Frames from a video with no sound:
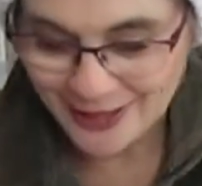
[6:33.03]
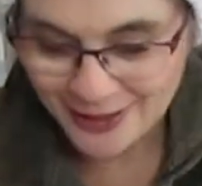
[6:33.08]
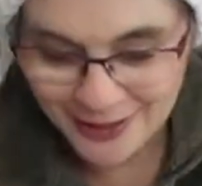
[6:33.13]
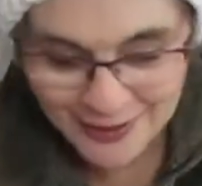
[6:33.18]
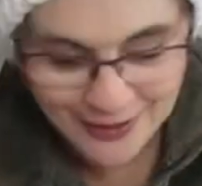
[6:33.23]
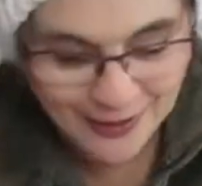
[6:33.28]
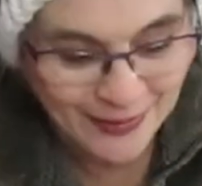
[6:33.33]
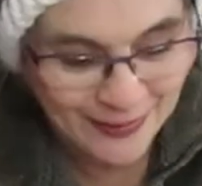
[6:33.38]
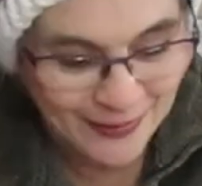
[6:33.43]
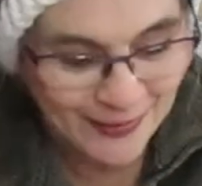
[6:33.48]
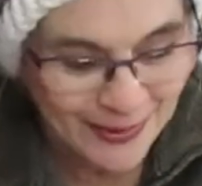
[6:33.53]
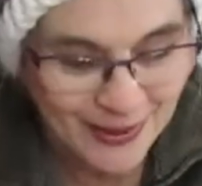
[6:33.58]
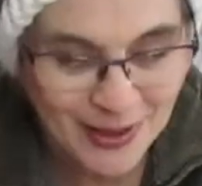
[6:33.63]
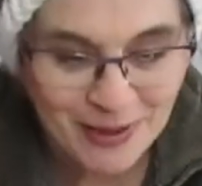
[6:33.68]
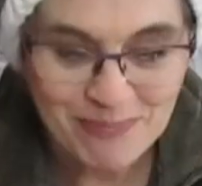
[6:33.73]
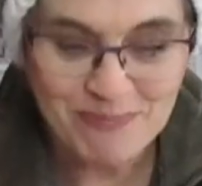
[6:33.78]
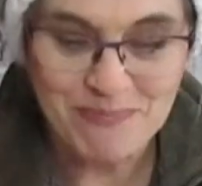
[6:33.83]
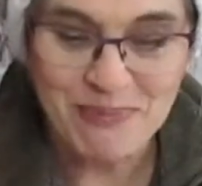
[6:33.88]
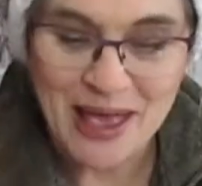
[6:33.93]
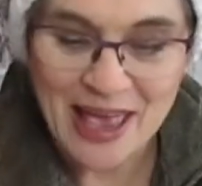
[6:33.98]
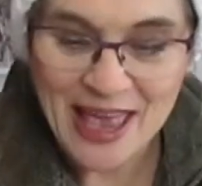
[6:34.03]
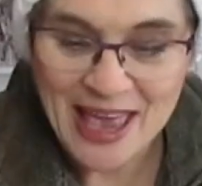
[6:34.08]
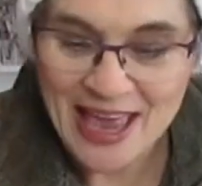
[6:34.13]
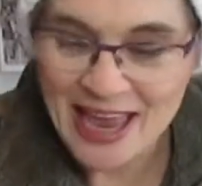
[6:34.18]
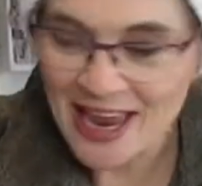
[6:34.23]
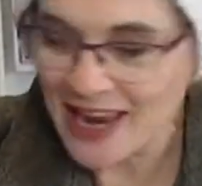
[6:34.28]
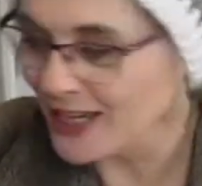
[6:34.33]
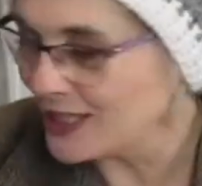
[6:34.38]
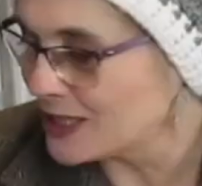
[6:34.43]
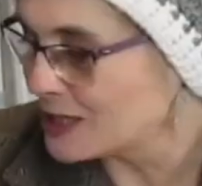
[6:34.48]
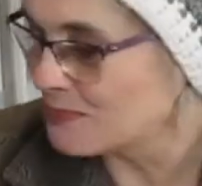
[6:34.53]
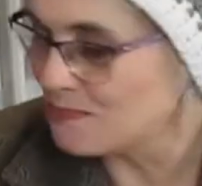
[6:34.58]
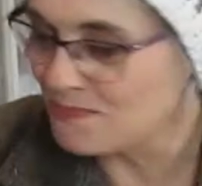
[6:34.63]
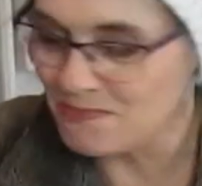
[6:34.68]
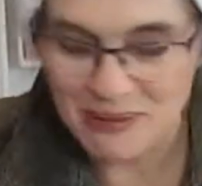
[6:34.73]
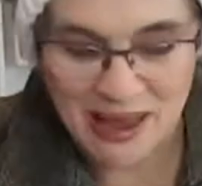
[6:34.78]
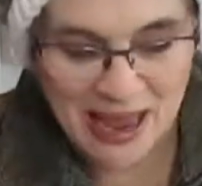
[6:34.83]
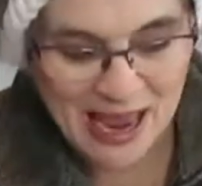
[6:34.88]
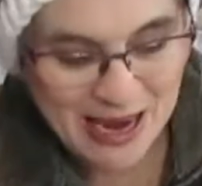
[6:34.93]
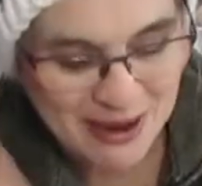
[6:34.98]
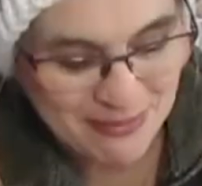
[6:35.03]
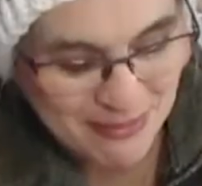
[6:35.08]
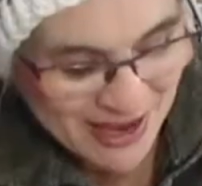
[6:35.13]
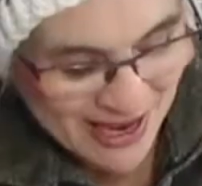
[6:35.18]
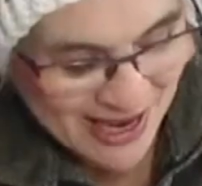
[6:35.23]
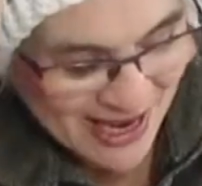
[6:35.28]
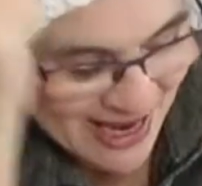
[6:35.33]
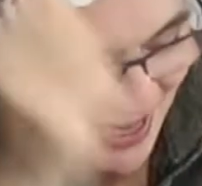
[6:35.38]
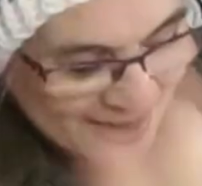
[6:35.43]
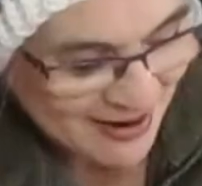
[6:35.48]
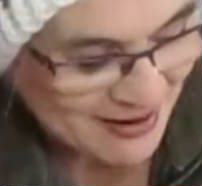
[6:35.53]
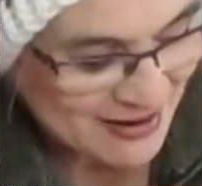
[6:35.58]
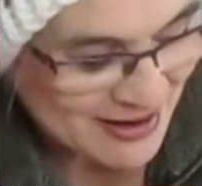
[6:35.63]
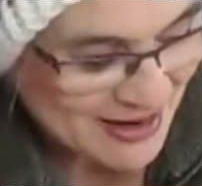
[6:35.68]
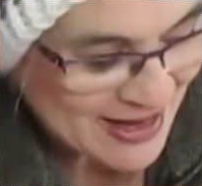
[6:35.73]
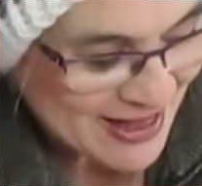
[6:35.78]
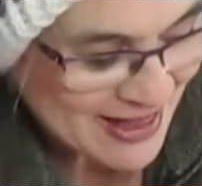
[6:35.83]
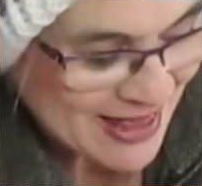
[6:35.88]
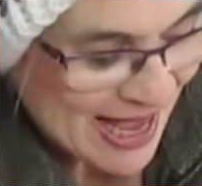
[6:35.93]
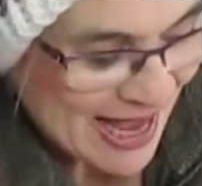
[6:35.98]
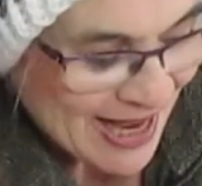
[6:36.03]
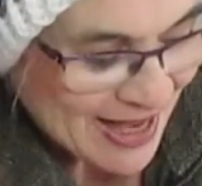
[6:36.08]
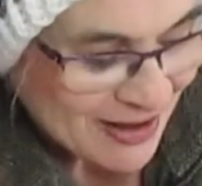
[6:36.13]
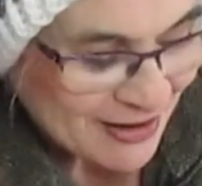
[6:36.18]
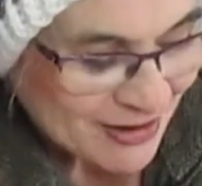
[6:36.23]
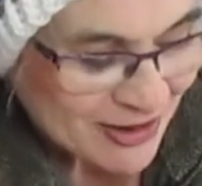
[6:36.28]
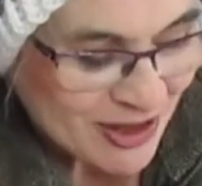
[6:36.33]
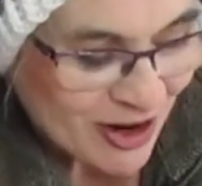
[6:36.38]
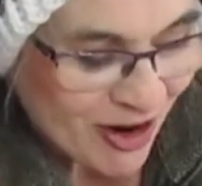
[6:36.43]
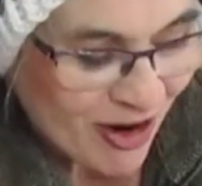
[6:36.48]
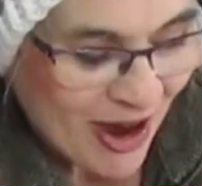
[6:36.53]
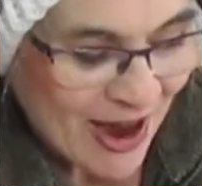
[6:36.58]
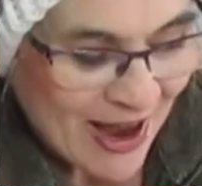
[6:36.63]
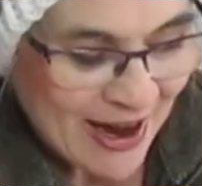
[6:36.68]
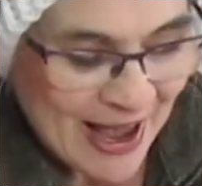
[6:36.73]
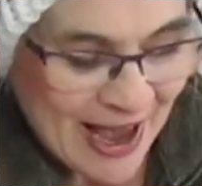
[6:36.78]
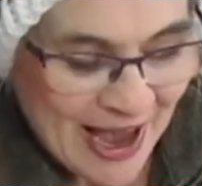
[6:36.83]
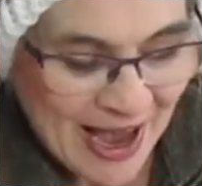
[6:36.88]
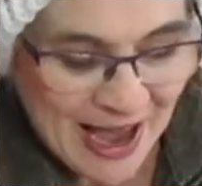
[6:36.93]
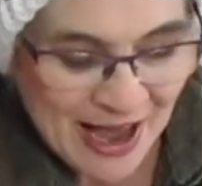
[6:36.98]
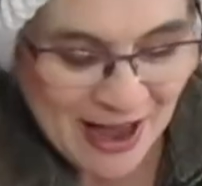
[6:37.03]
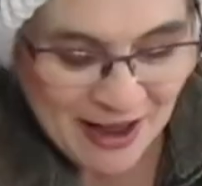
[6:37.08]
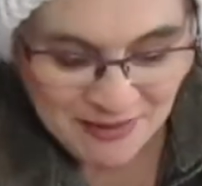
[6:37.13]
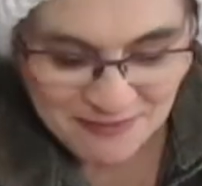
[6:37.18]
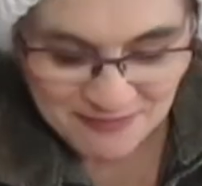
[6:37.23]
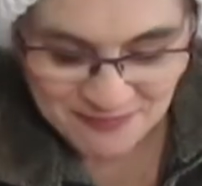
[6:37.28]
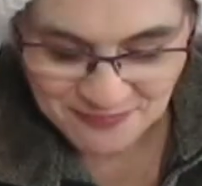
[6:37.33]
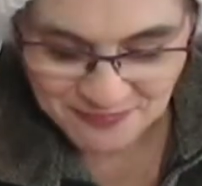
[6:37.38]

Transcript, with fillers: Cool beans, baby! Thank you, Donna!